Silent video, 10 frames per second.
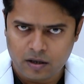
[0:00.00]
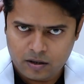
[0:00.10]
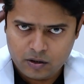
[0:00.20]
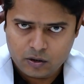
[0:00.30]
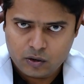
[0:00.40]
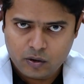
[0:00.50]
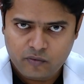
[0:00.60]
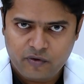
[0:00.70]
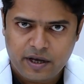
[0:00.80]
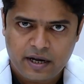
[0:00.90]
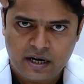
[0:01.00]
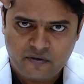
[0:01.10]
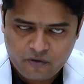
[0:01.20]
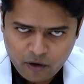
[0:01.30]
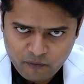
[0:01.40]
you should wear it
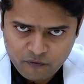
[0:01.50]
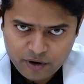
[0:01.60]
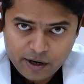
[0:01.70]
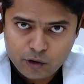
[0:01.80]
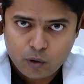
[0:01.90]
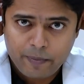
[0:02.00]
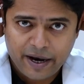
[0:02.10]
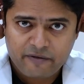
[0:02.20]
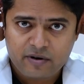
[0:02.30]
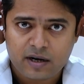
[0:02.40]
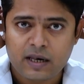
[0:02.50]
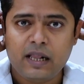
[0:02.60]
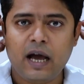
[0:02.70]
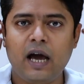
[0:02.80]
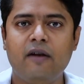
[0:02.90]
from front to backward,
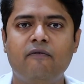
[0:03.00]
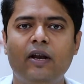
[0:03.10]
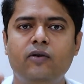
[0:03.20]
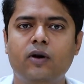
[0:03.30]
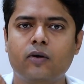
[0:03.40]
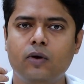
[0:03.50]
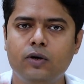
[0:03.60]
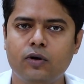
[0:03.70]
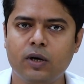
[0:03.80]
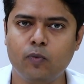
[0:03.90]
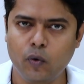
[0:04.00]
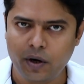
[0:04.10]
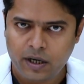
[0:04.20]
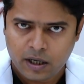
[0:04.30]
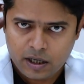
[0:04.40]
and when you are going to remove
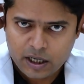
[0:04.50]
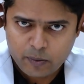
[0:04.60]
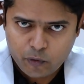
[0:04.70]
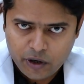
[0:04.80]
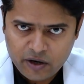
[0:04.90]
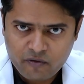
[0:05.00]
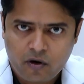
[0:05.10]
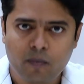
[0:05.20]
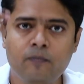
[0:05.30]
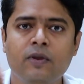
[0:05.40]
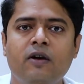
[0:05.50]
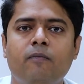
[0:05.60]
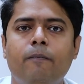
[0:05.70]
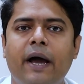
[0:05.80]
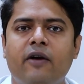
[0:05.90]
it from
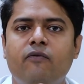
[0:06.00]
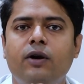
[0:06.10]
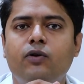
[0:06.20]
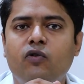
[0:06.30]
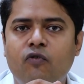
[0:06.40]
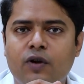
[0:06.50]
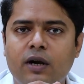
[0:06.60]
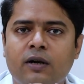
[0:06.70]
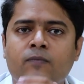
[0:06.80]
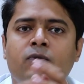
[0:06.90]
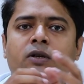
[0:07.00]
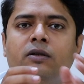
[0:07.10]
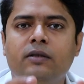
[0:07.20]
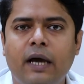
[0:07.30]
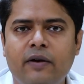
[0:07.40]
backward to front.
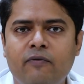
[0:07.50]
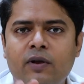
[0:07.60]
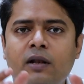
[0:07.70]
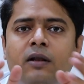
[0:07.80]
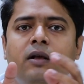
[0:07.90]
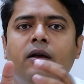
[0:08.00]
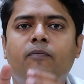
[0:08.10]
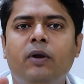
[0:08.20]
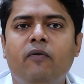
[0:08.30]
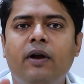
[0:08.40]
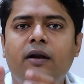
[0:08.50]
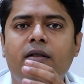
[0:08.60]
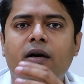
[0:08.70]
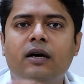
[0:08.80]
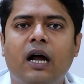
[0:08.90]
That will
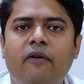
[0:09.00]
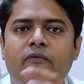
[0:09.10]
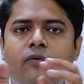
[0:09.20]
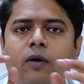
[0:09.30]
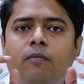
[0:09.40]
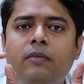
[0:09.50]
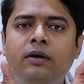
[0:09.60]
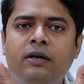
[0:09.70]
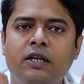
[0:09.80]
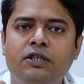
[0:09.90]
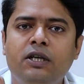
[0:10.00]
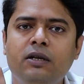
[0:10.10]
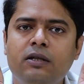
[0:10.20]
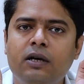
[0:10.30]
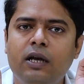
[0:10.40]
prevent the graft from
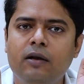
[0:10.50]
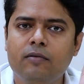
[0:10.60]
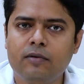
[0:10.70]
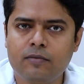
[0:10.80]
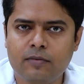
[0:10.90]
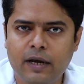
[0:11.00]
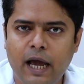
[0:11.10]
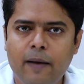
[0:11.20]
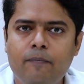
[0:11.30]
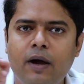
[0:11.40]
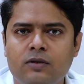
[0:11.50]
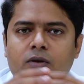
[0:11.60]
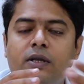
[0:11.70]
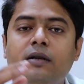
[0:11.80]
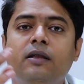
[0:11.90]
touching the cap
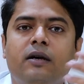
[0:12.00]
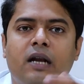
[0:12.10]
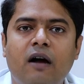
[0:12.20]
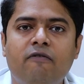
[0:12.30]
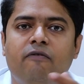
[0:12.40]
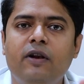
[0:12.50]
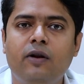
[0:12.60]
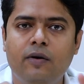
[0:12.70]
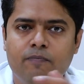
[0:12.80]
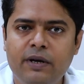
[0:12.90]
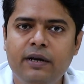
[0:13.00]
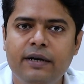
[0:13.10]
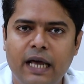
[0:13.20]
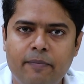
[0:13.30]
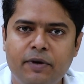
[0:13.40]
so that the graft will not be
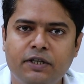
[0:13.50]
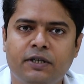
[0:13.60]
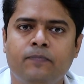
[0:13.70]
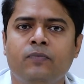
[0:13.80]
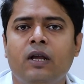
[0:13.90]
damaged.